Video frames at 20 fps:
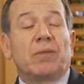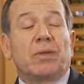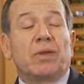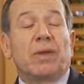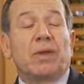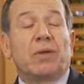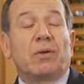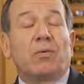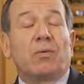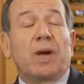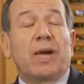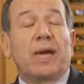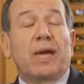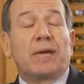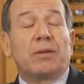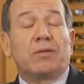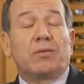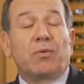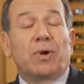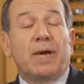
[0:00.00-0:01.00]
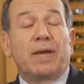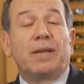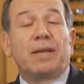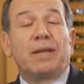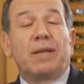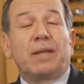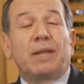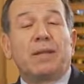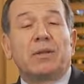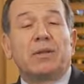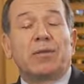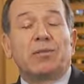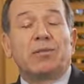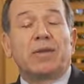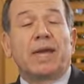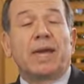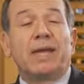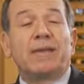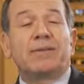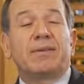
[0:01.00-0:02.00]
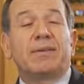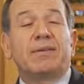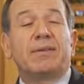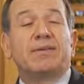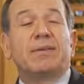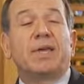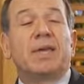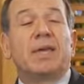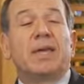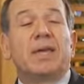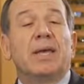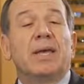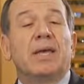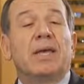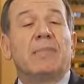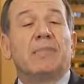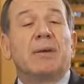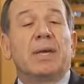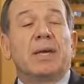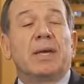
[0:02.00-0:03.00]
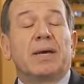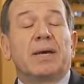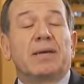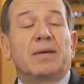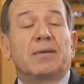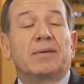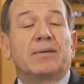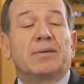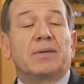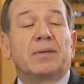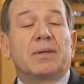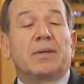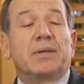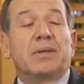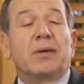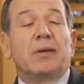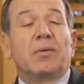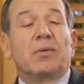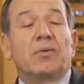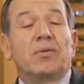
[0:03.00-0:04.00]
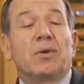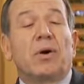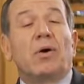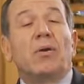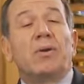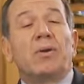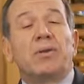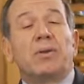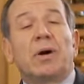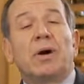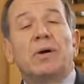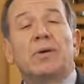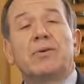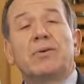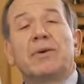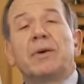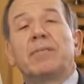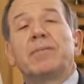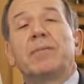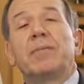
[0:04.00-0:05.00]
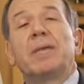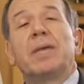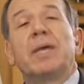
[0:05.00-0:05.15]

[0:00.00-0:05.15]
in a way I dreaded those cases because there was always hardship.